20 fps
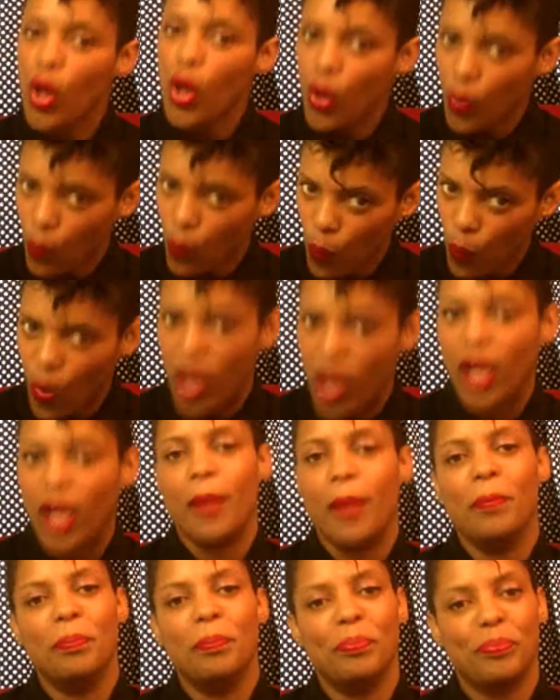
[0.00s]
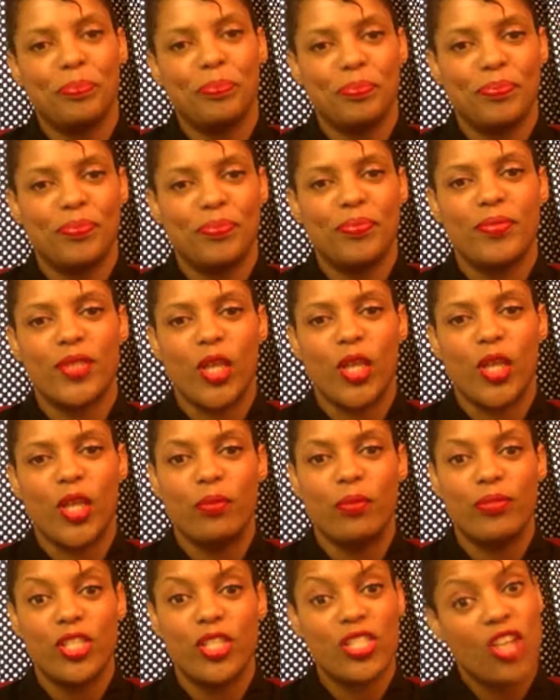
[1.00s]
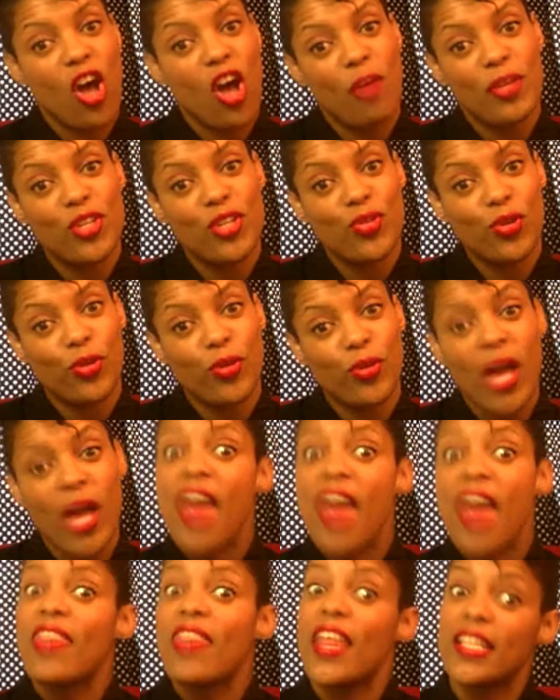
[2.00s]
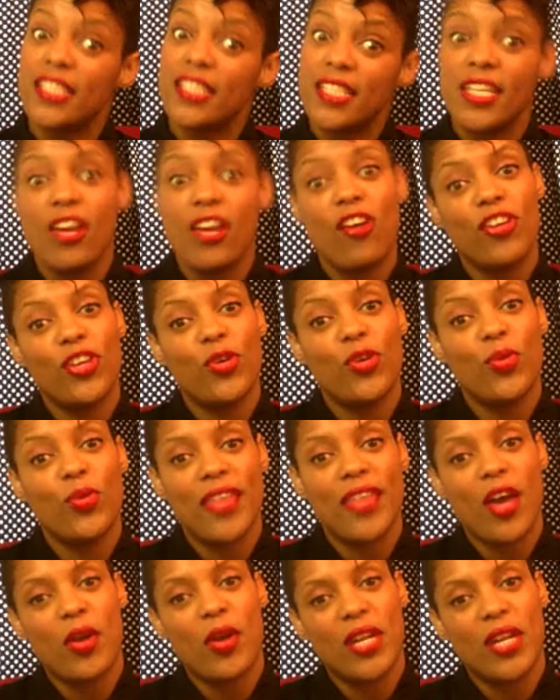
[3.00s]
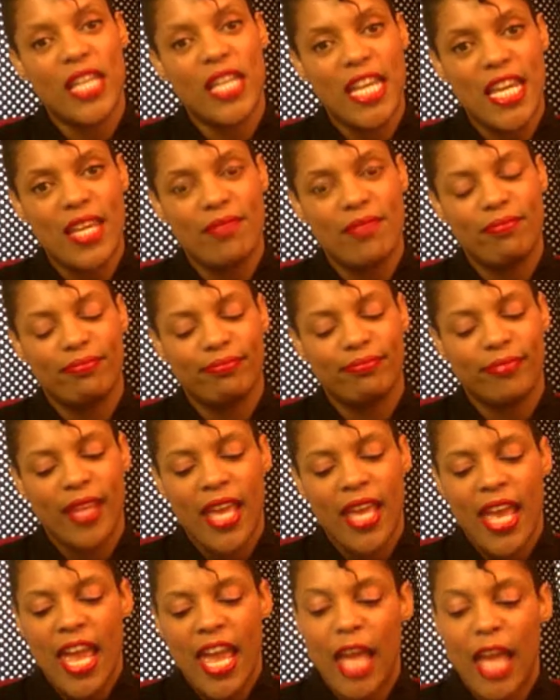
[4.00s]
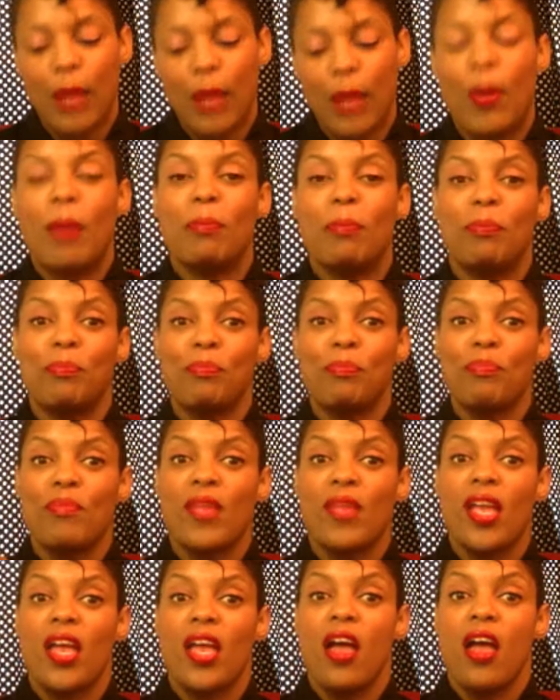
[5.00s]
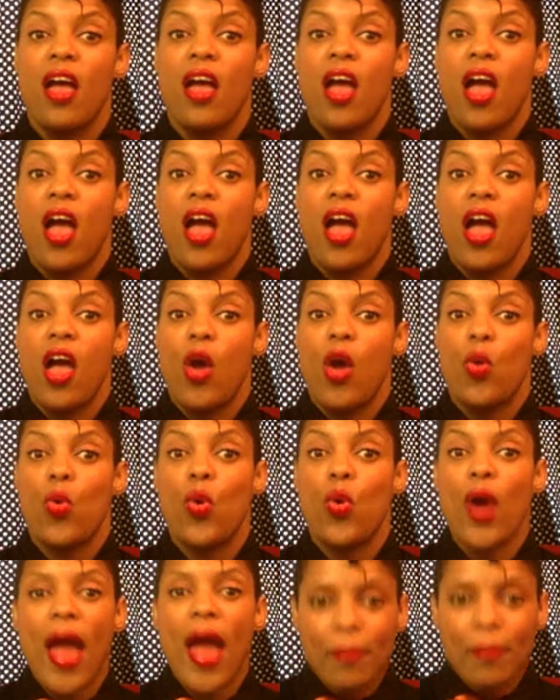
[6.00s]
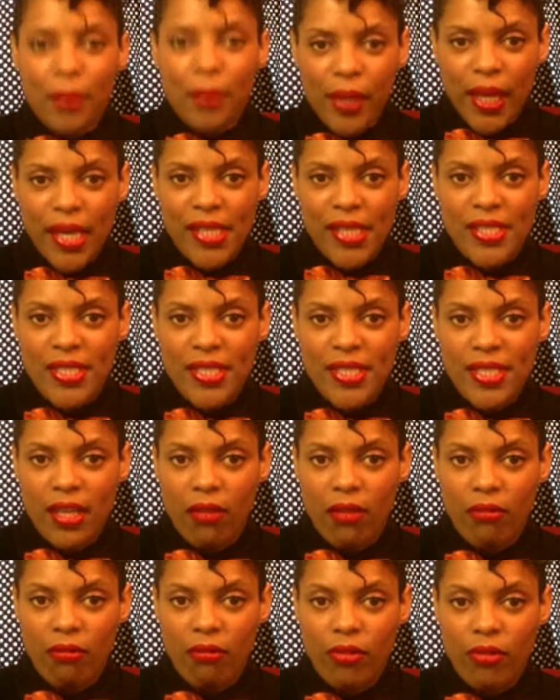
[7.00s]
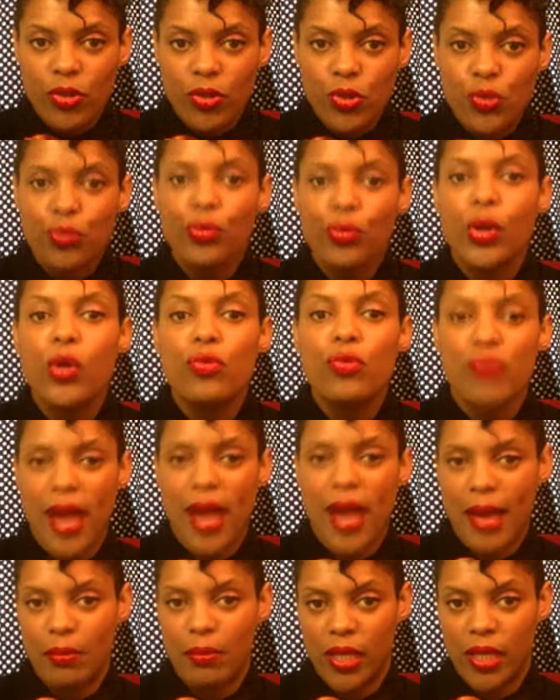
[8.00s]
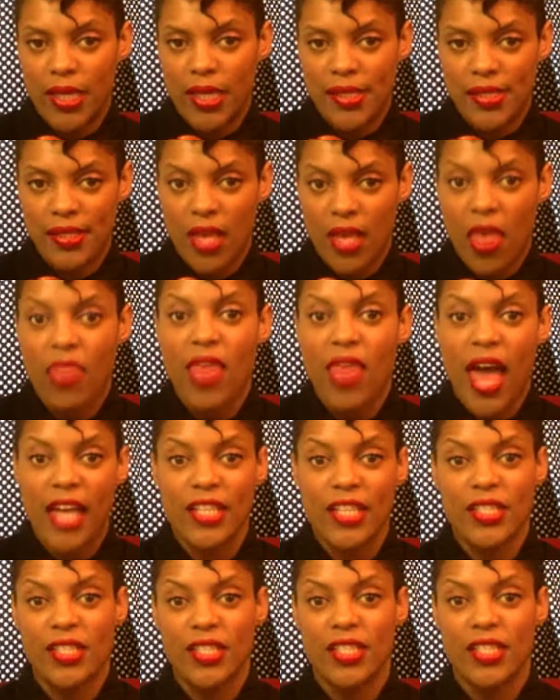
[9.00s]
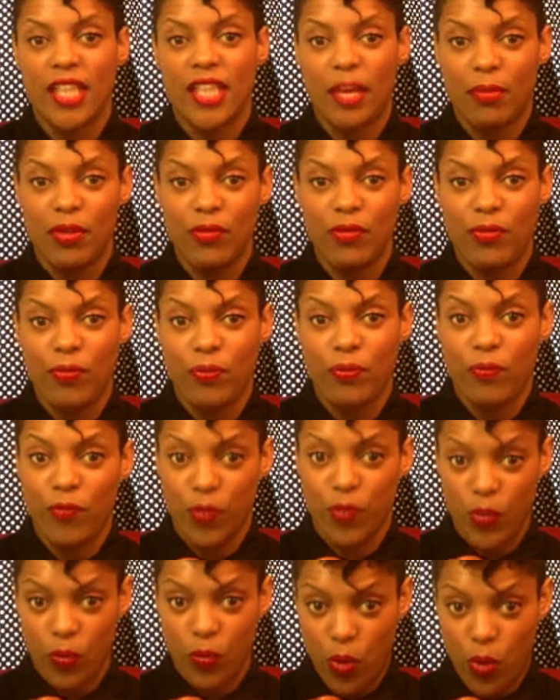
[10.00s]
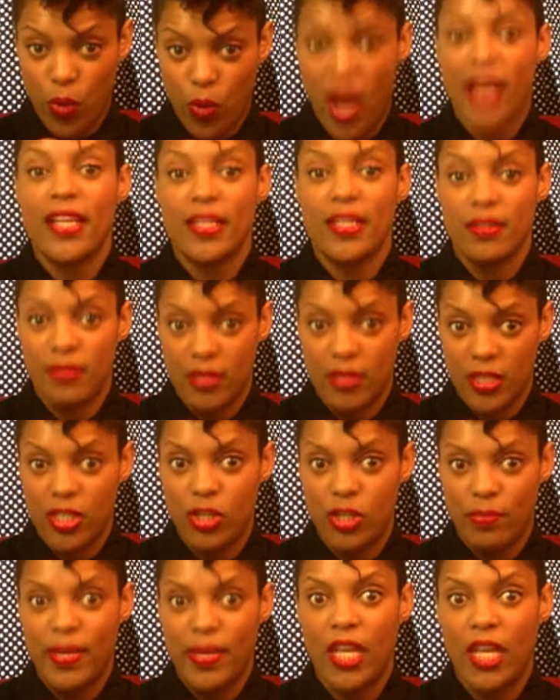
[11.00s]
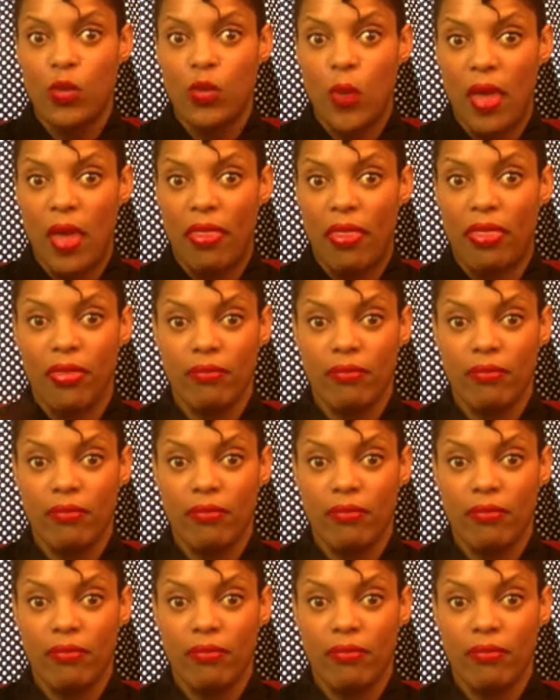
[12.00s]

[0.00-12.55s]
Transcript: welcome. So, just call me True. That's T-R-U without an E. Anyway, ramblings. True ramblings. That is the segment for right to begin with.